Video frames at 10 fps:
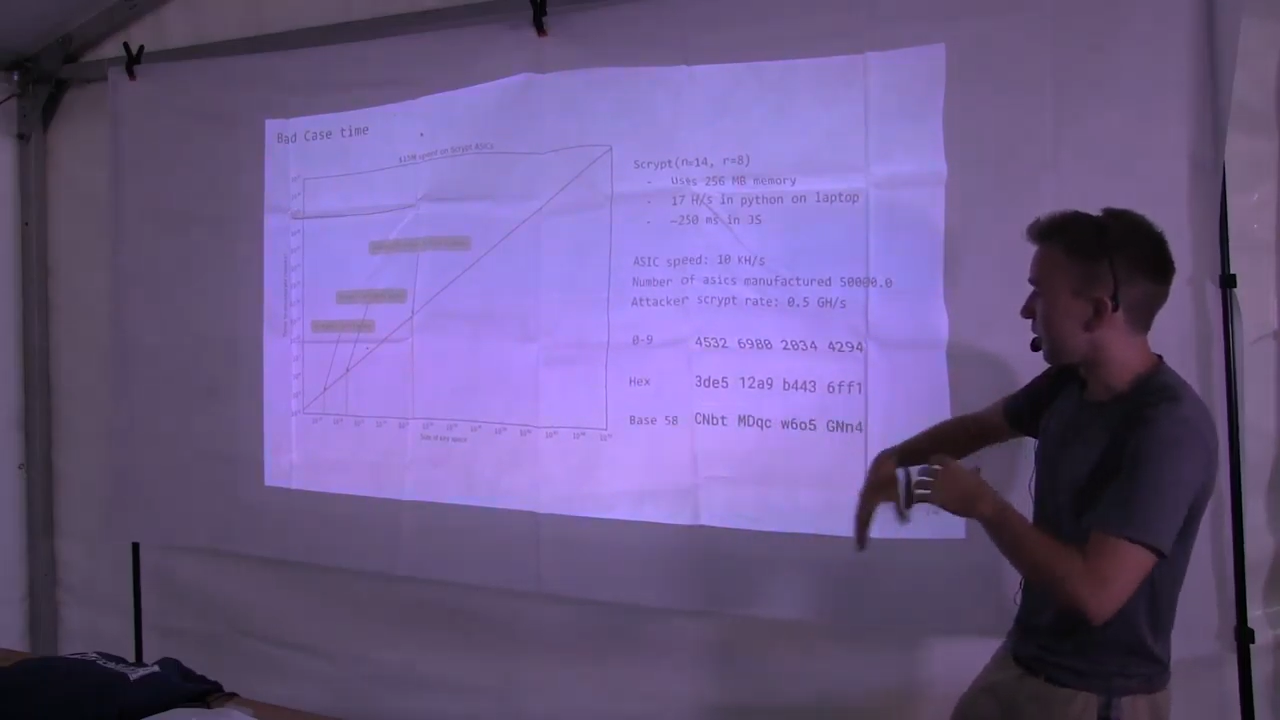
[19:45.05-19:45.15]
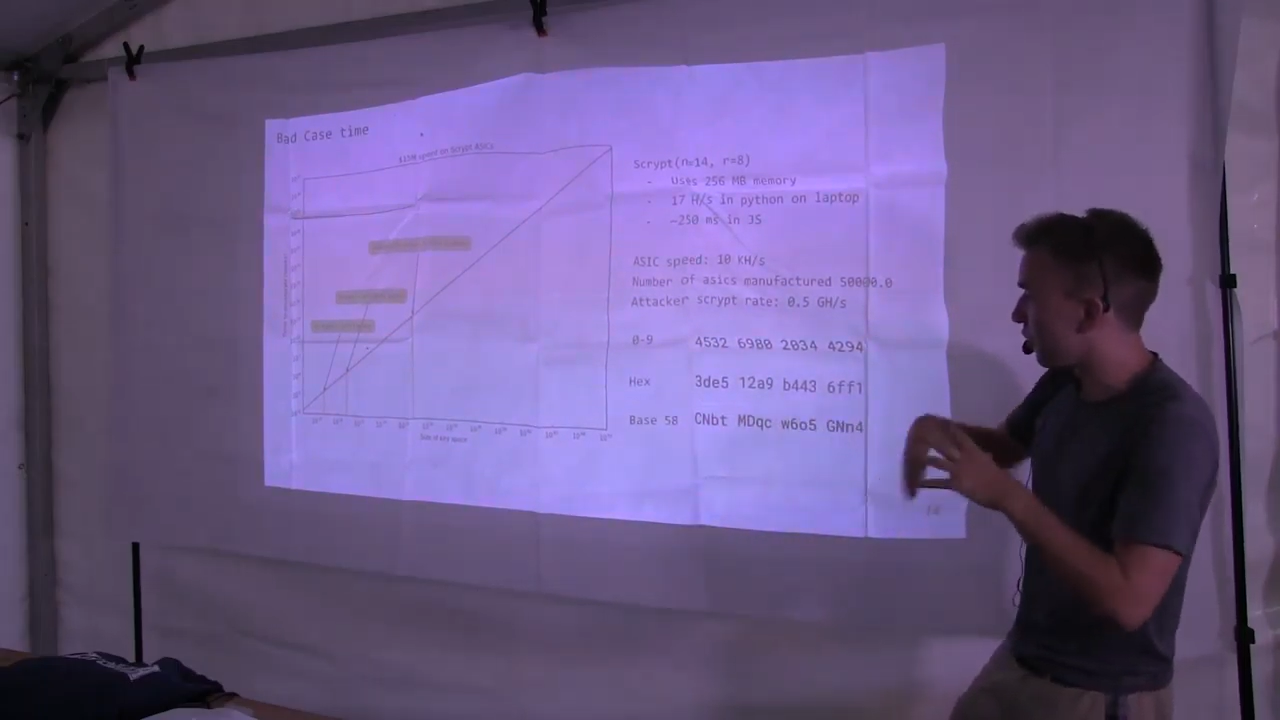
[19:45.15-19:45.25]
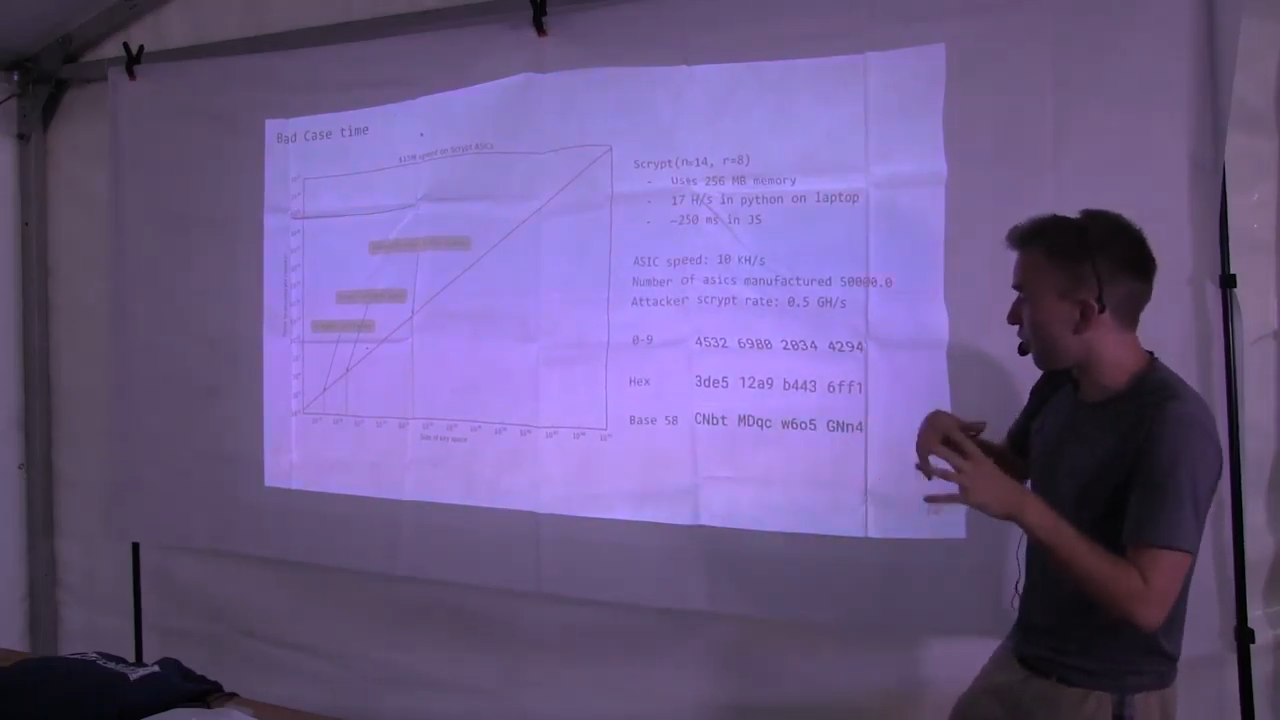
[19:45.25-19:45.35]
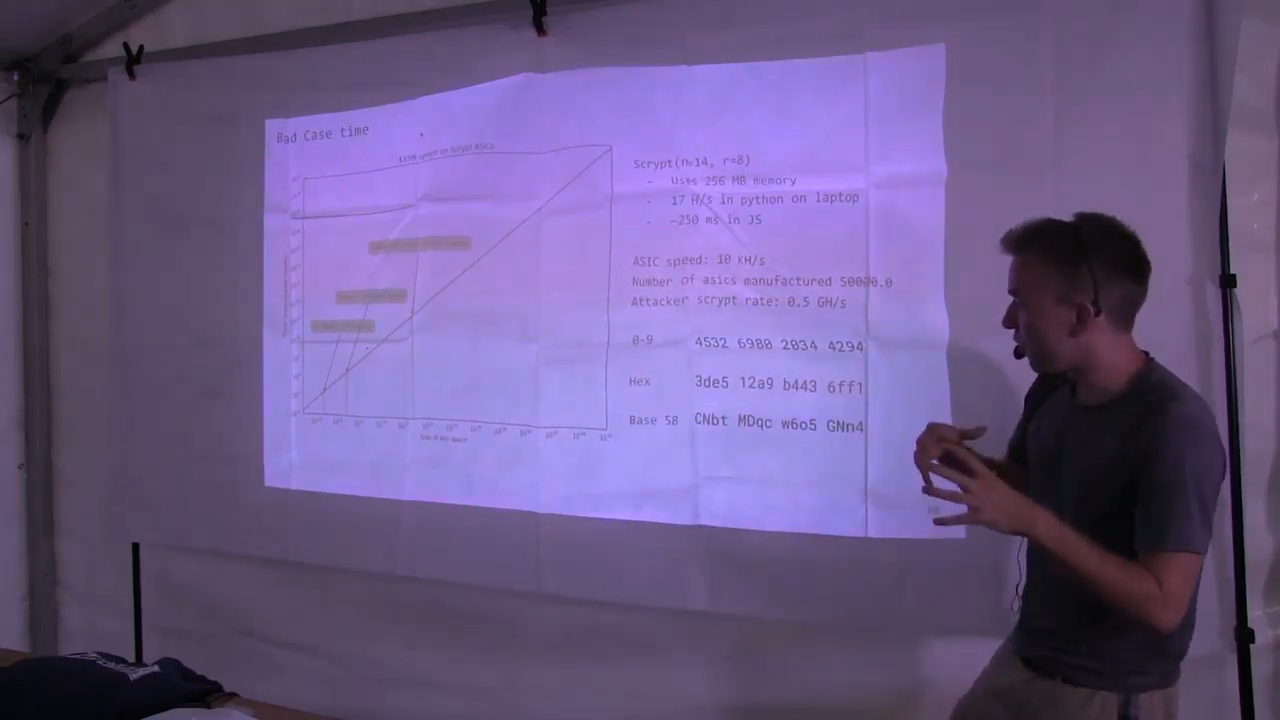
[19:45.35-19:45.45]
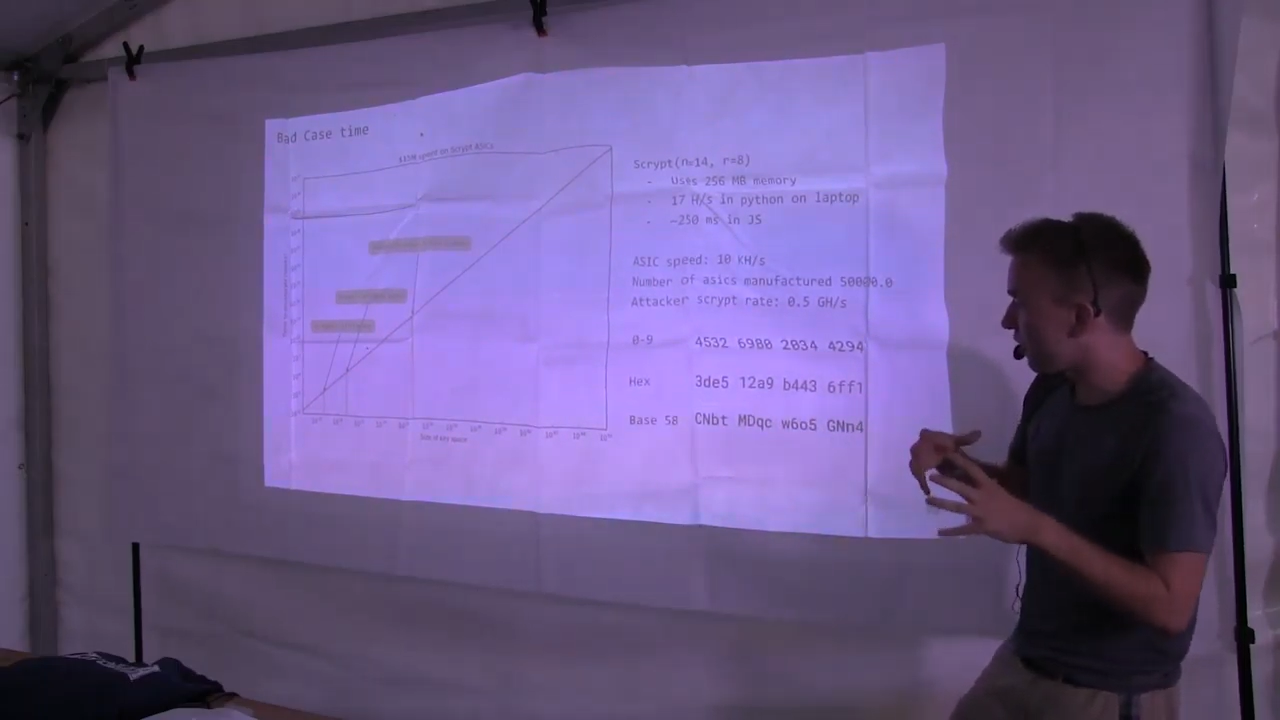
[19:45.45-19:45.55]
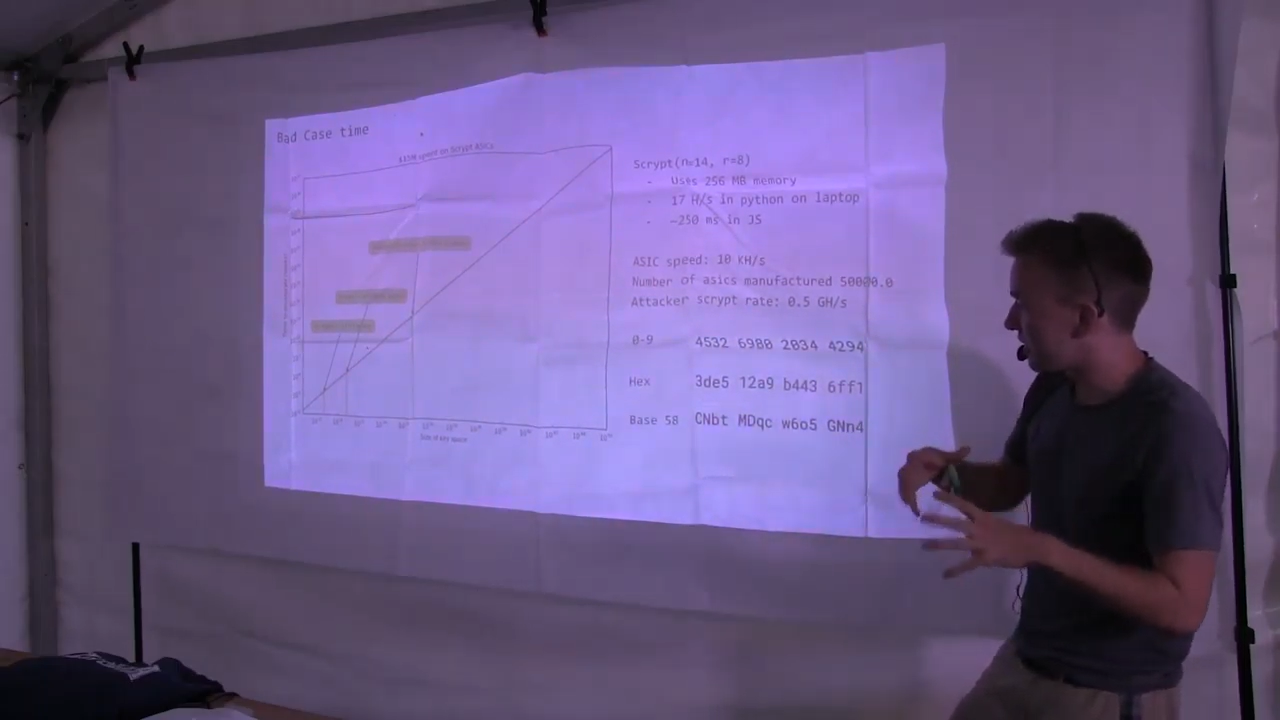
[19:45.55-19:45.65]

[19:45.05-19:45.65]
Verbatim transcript: goal